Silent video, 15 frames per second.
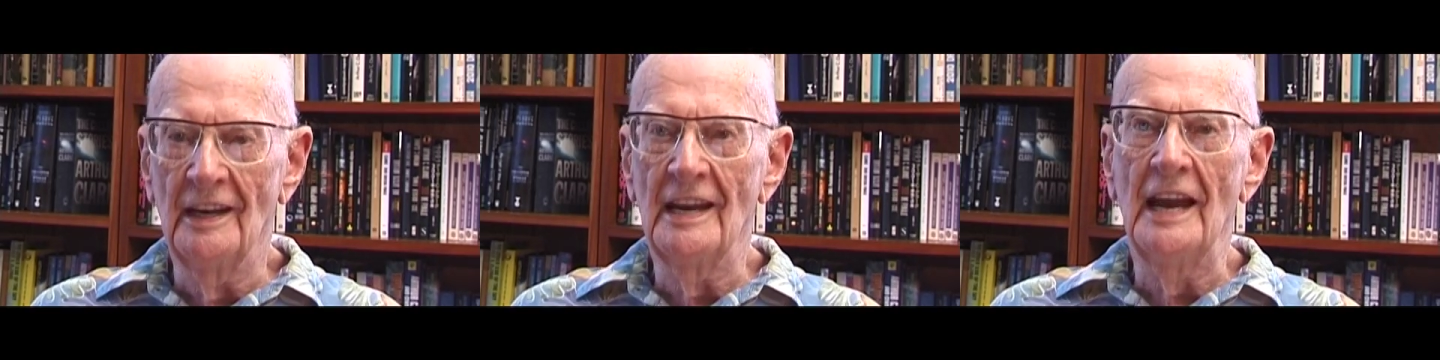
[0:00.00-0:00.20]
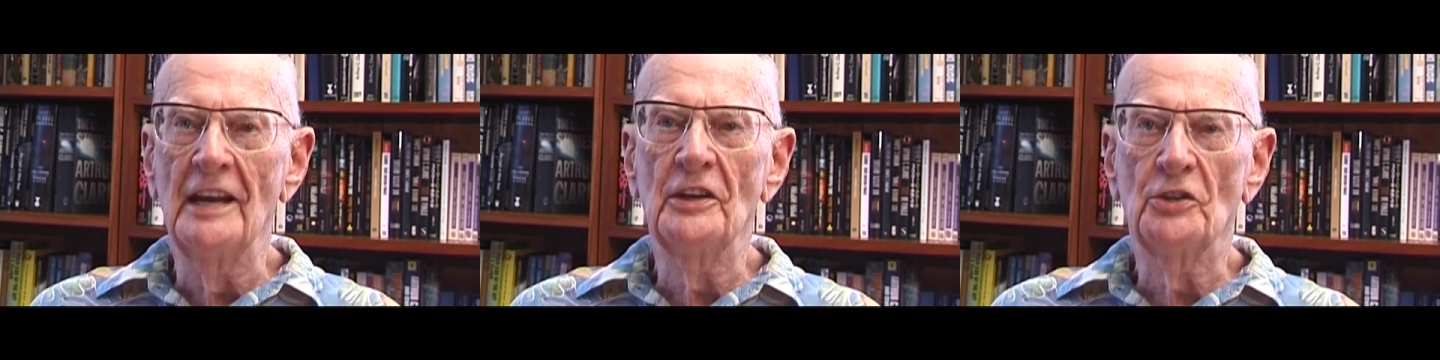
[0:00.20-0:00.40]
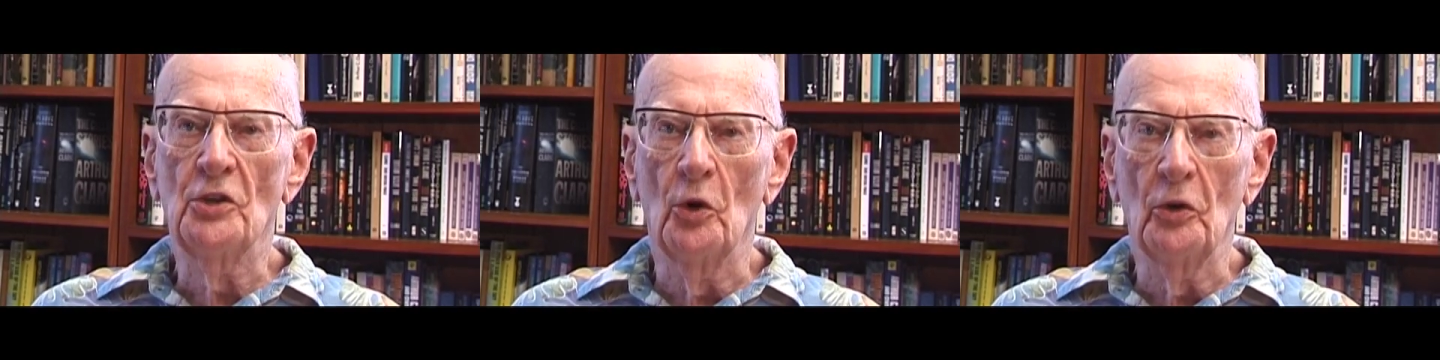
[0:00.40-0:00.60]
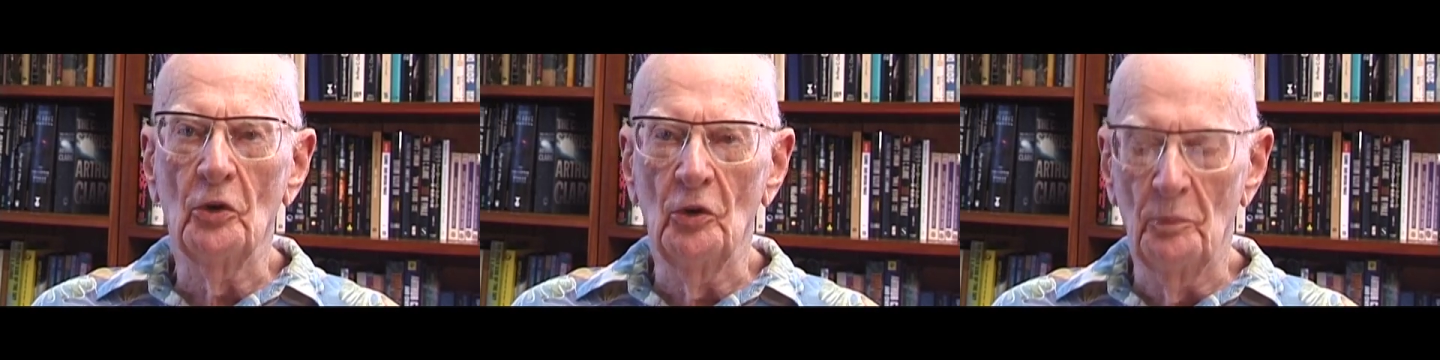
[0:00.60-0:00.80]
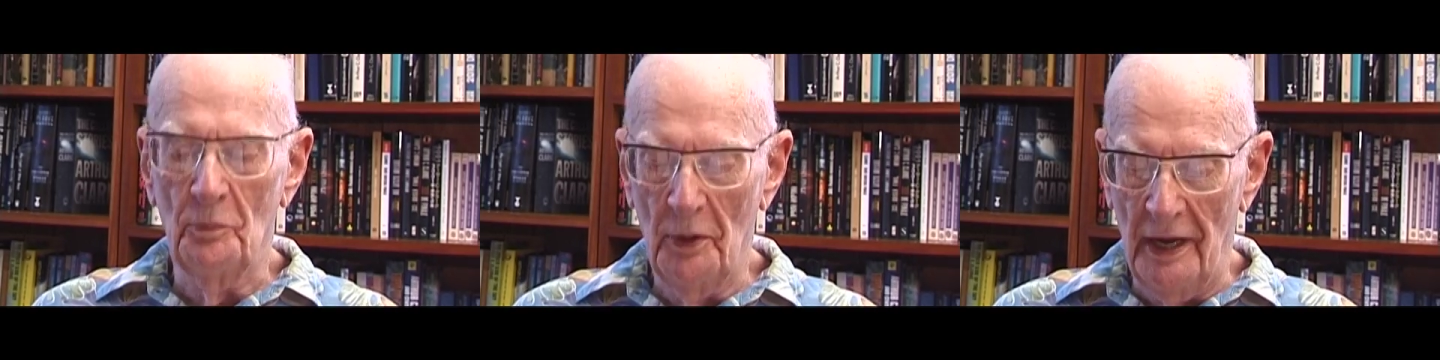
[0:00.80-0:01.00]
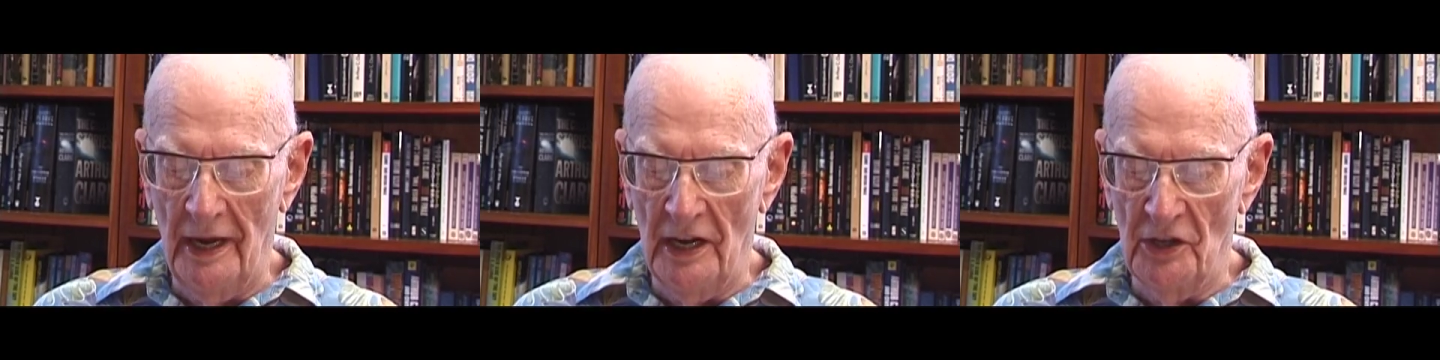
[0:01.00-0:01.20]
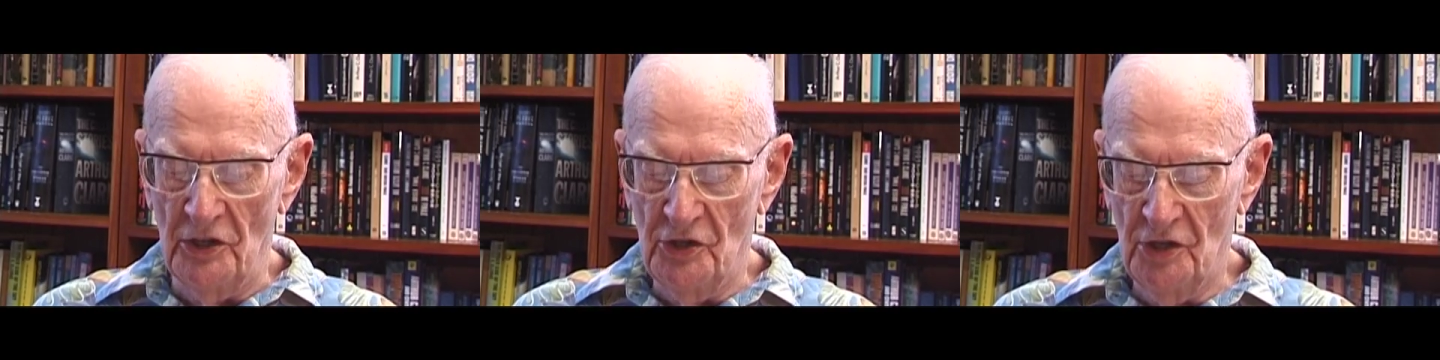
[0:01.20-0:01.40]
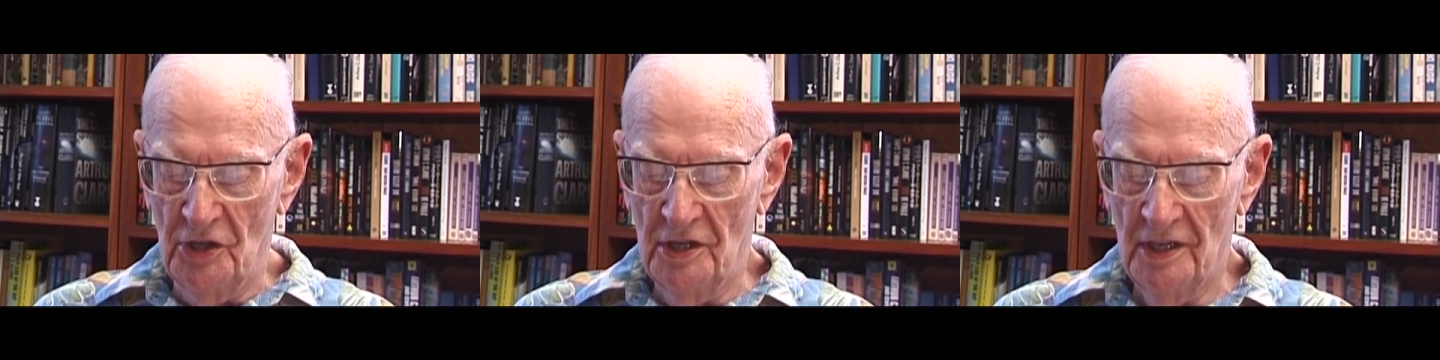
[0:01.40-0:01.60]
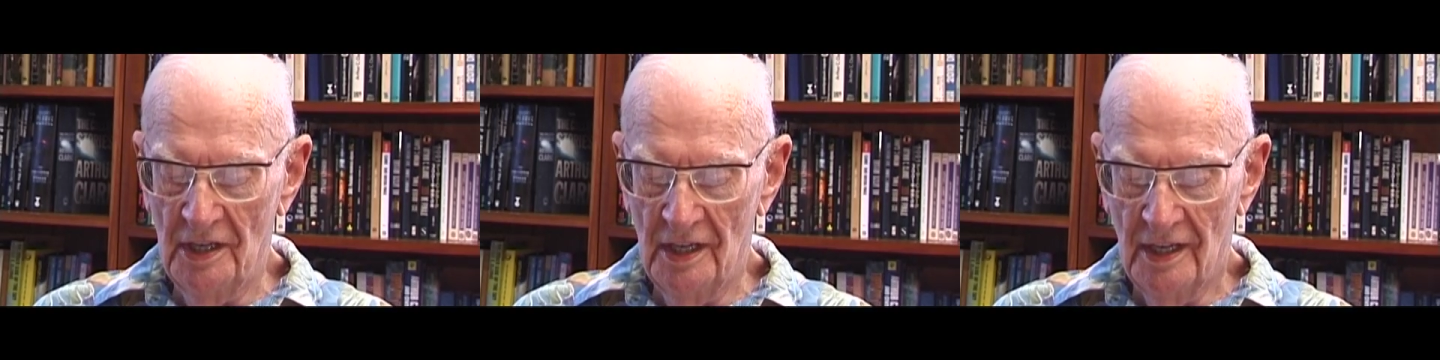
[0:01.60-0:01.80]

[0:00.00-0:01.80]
an editorial page,